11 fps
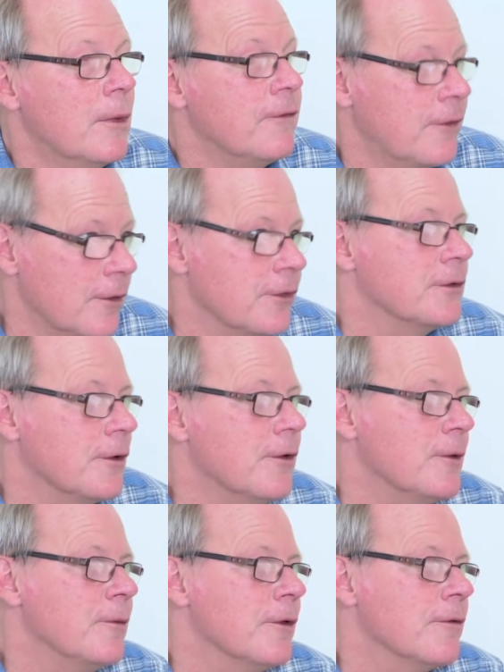My father
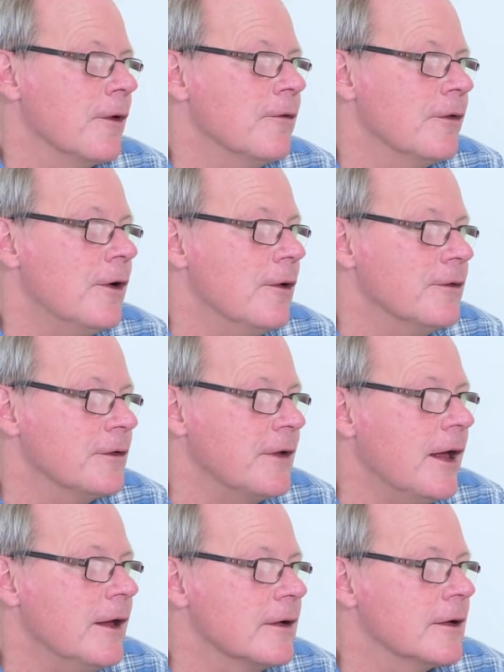died of a heart
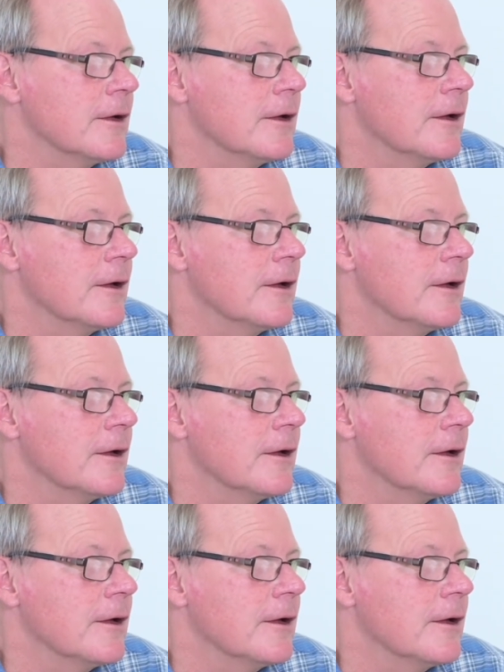attack.